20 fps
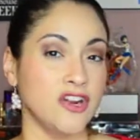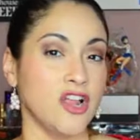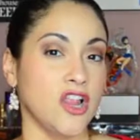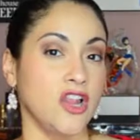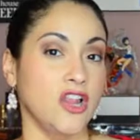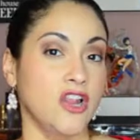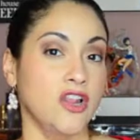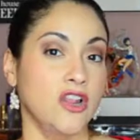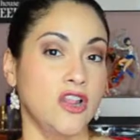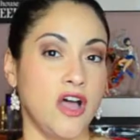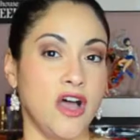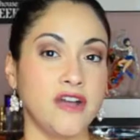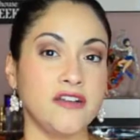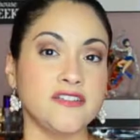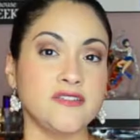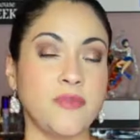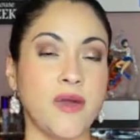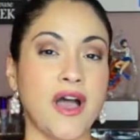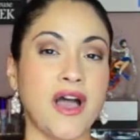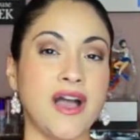
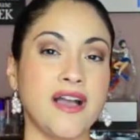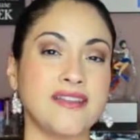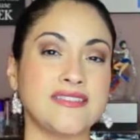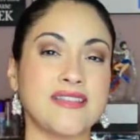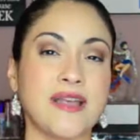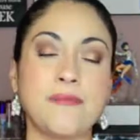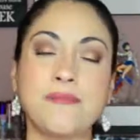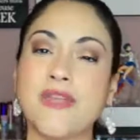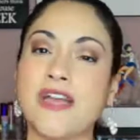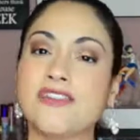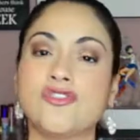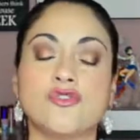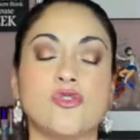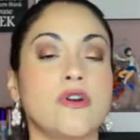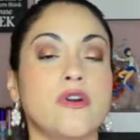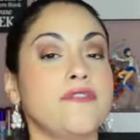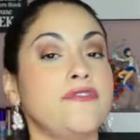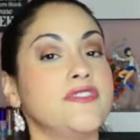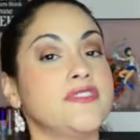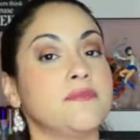Luxe box. I'm not sure
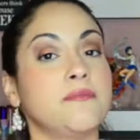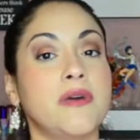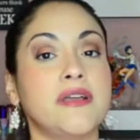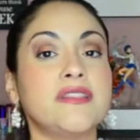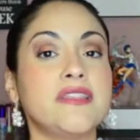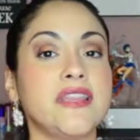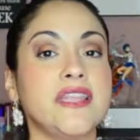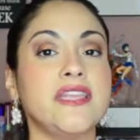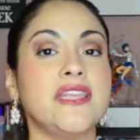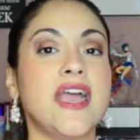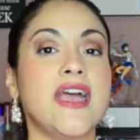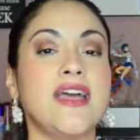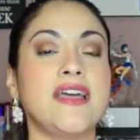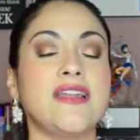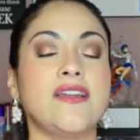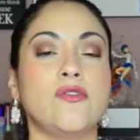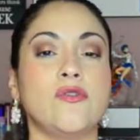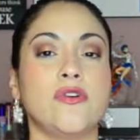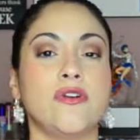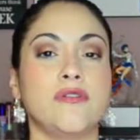if it's monthly
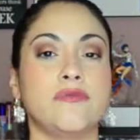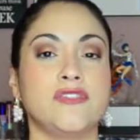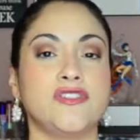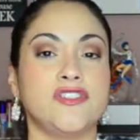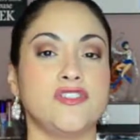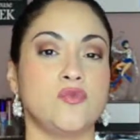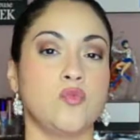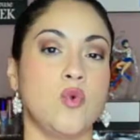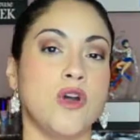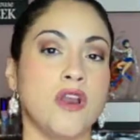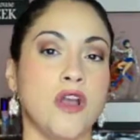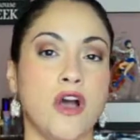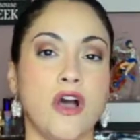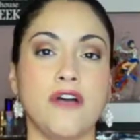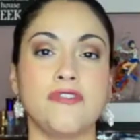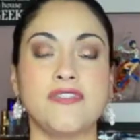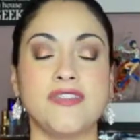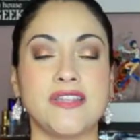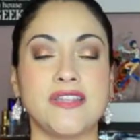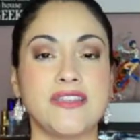yet or it was just
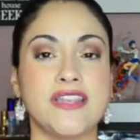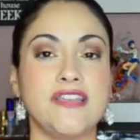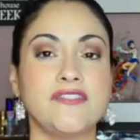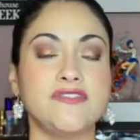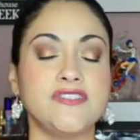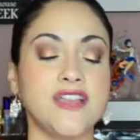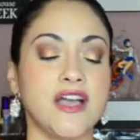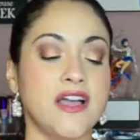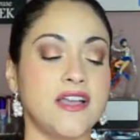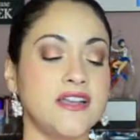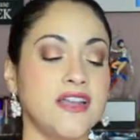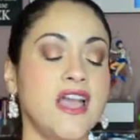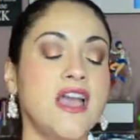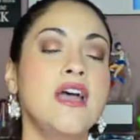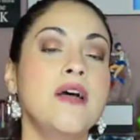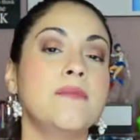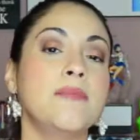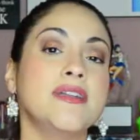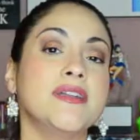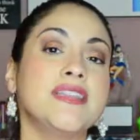one-offs that they've done,
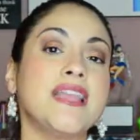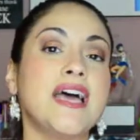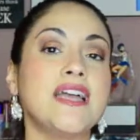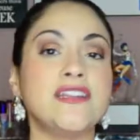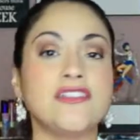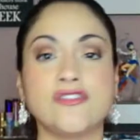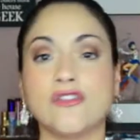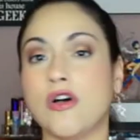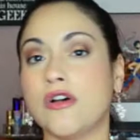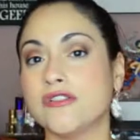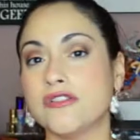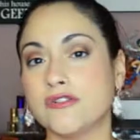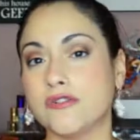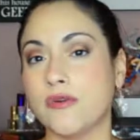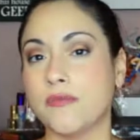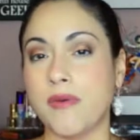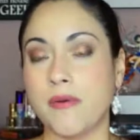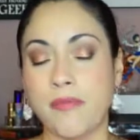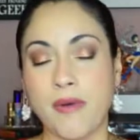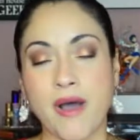but that is
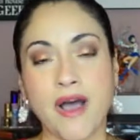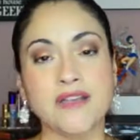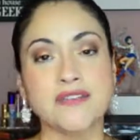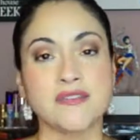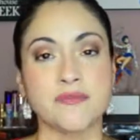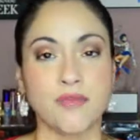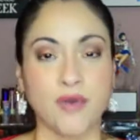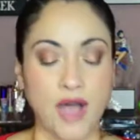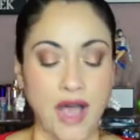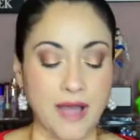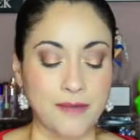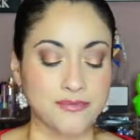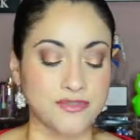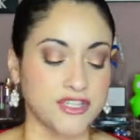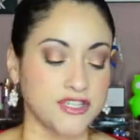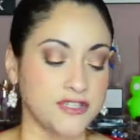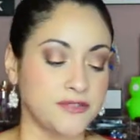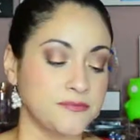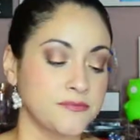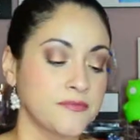also a possible
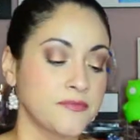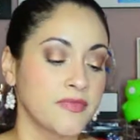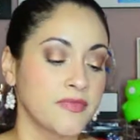option.